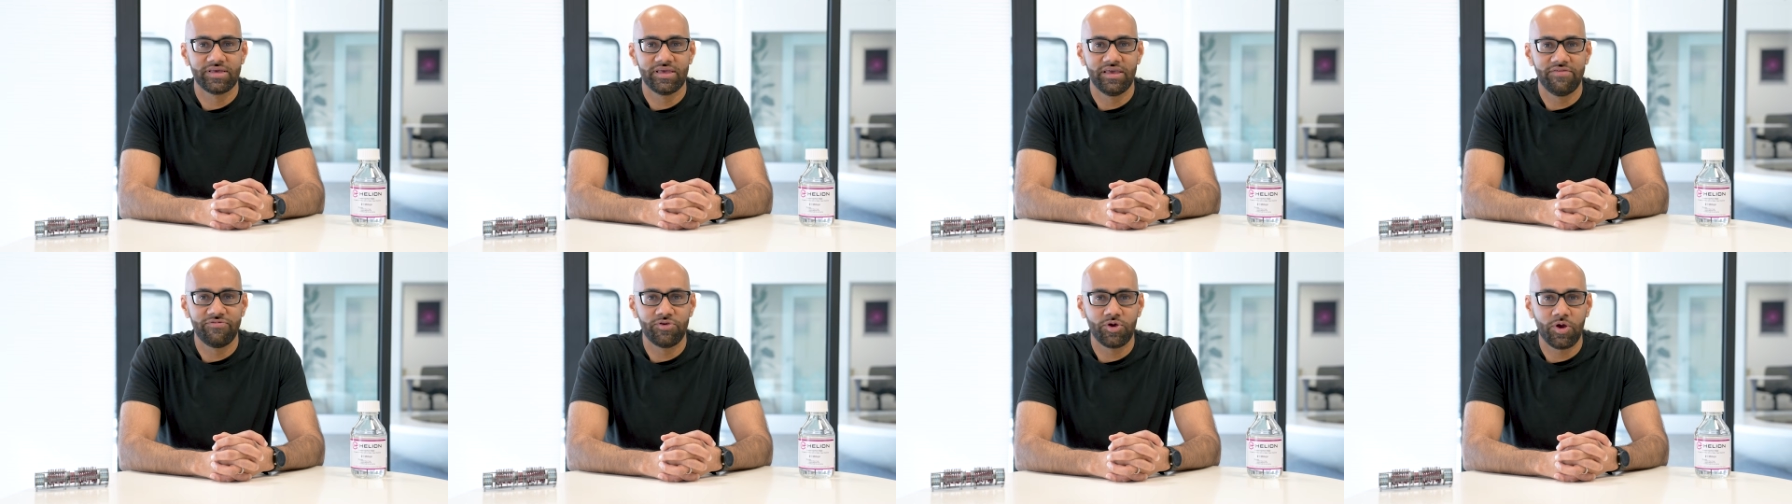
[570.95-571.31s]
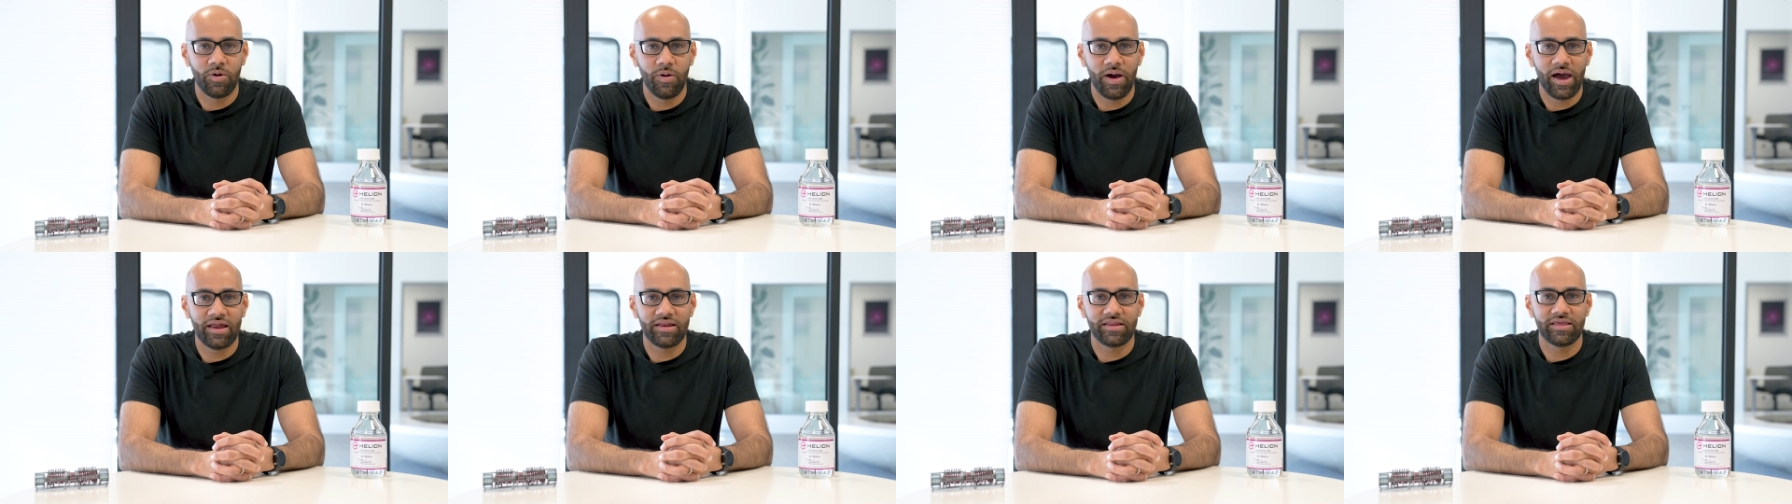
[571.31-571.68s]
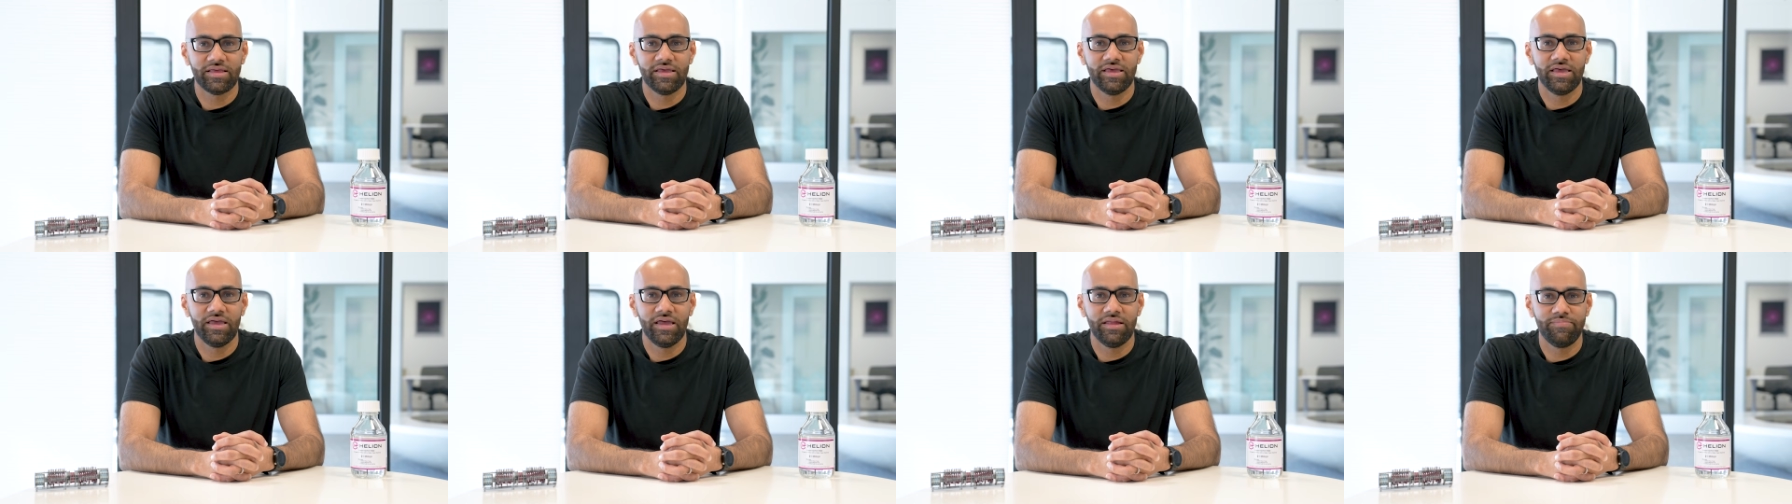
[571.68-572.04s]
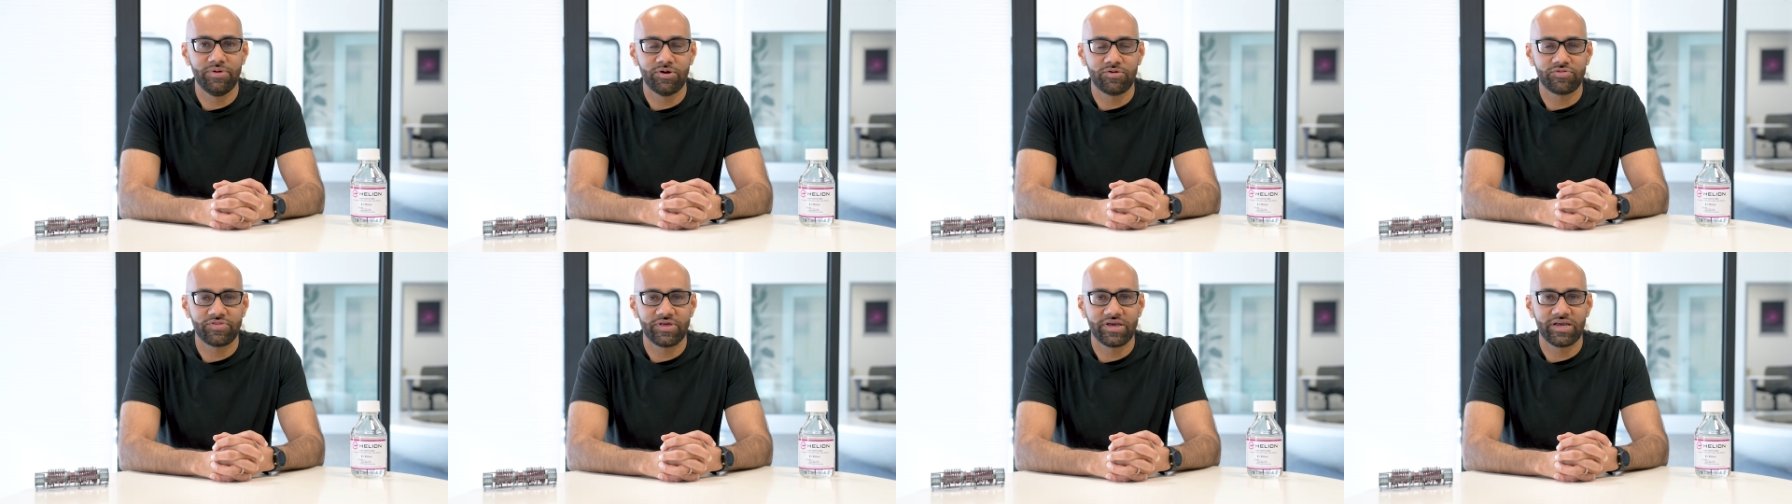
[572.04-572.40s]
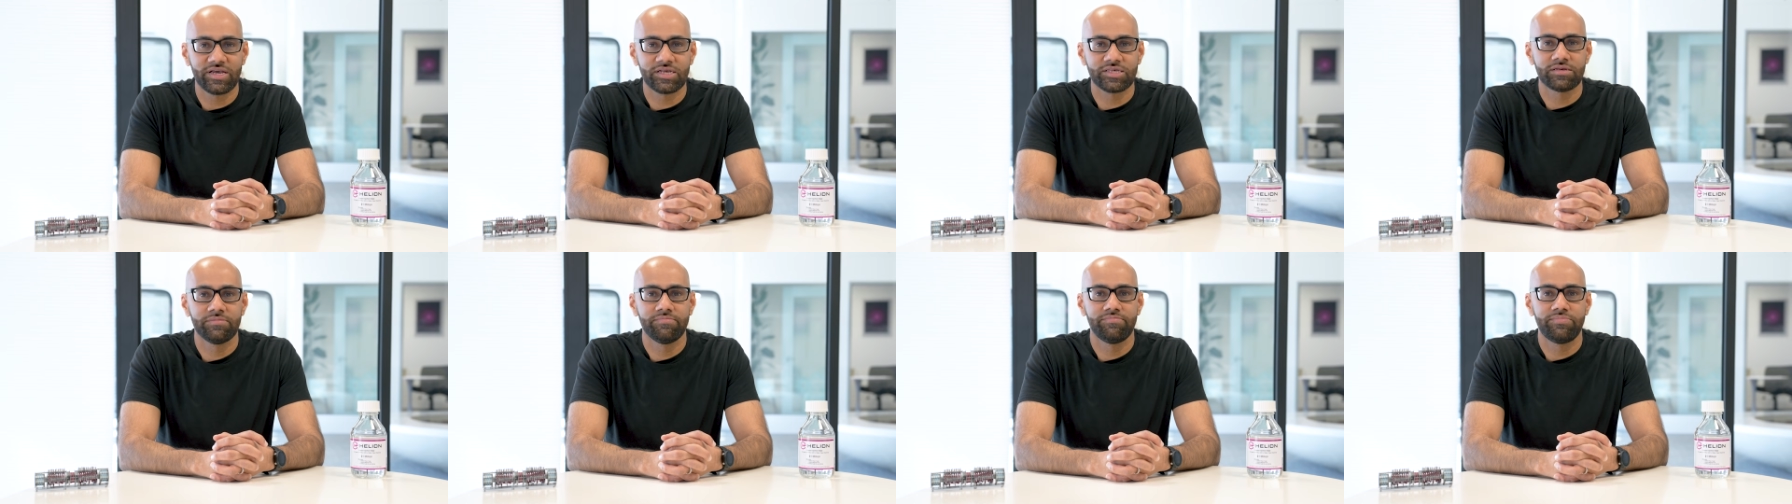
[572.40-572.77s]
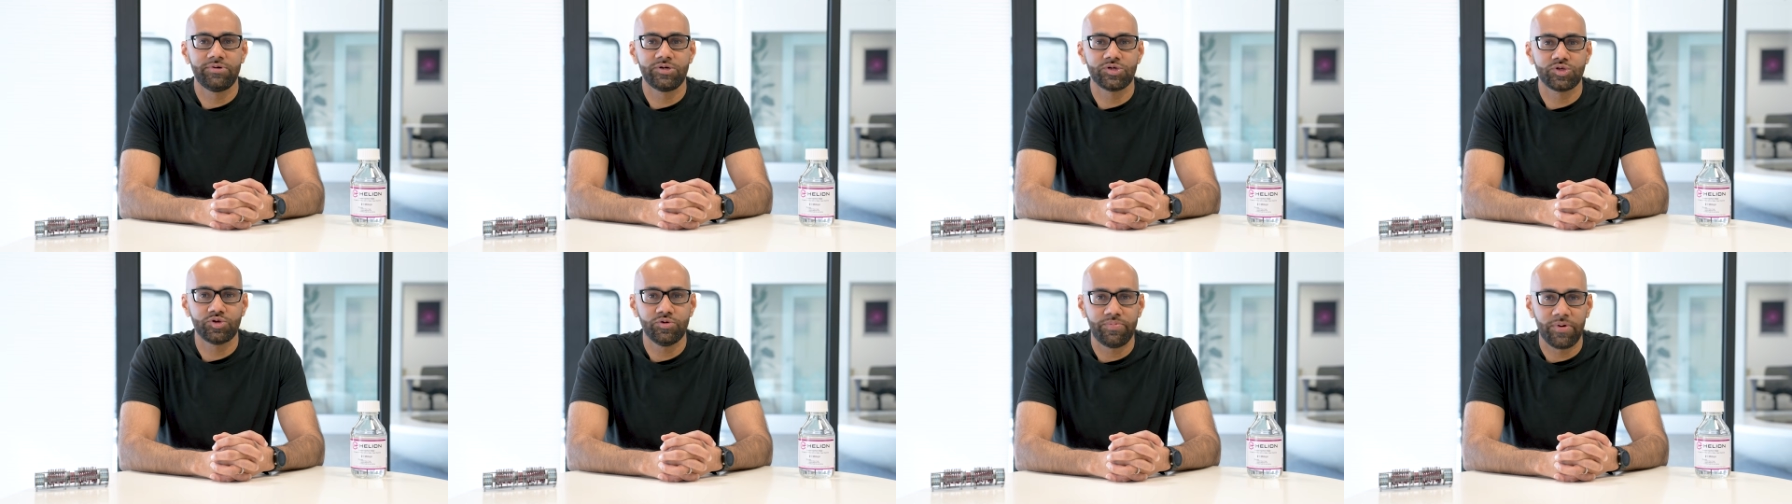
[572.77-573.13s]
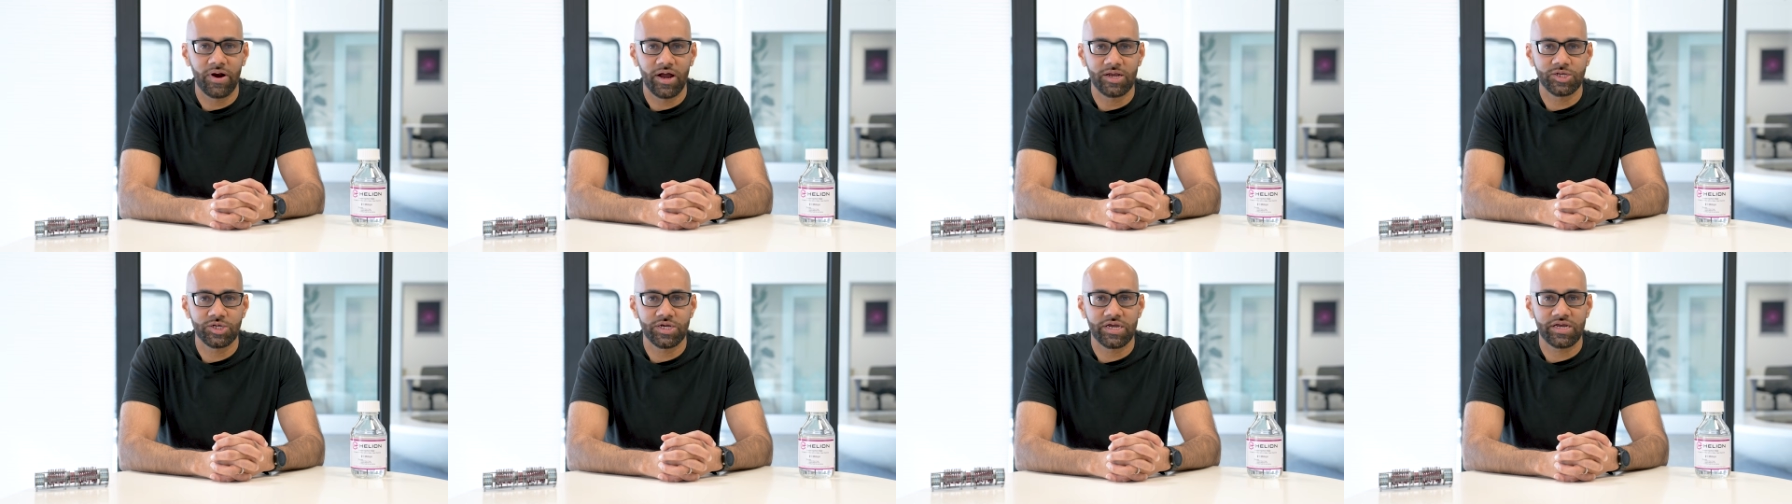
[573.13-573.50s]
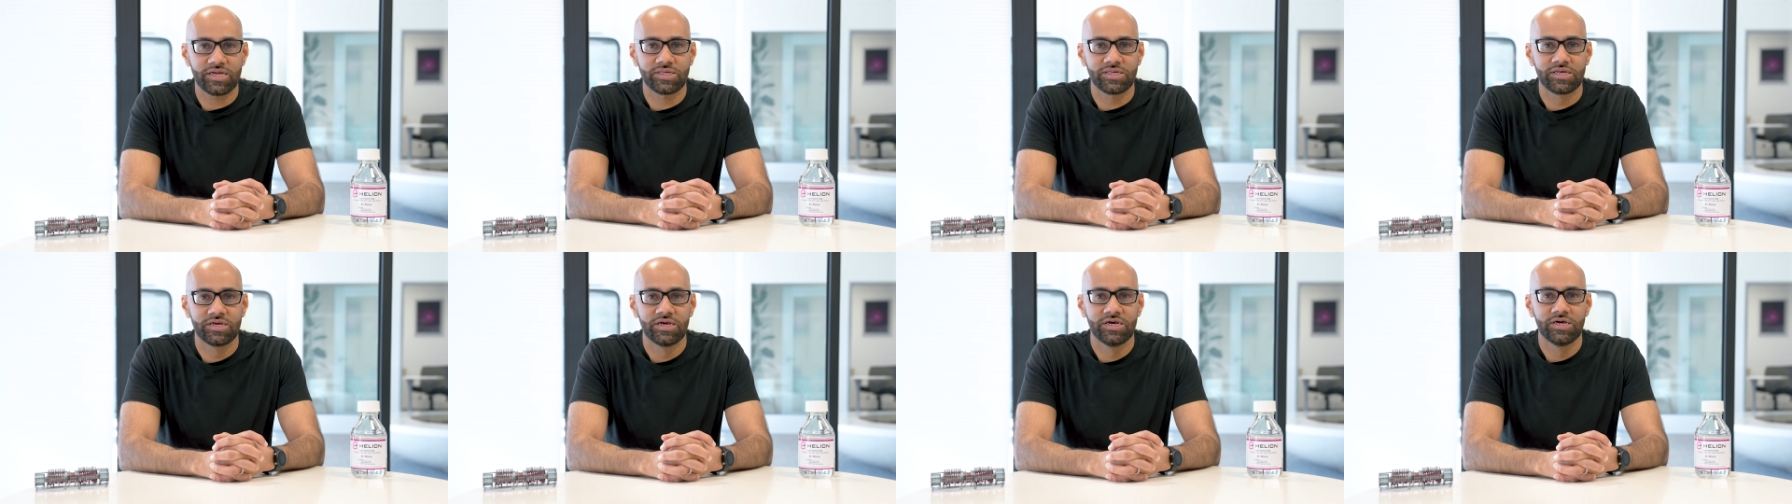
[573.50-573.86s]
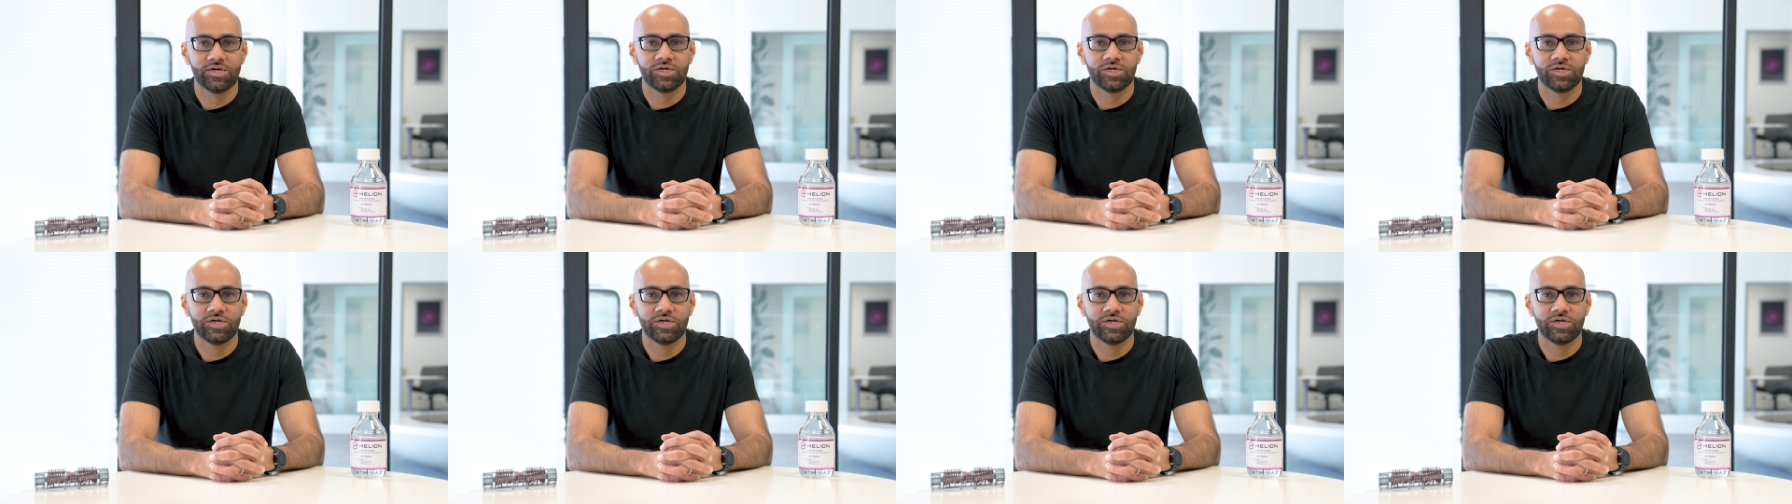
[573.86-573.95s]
If you go out and build things, pursue projects,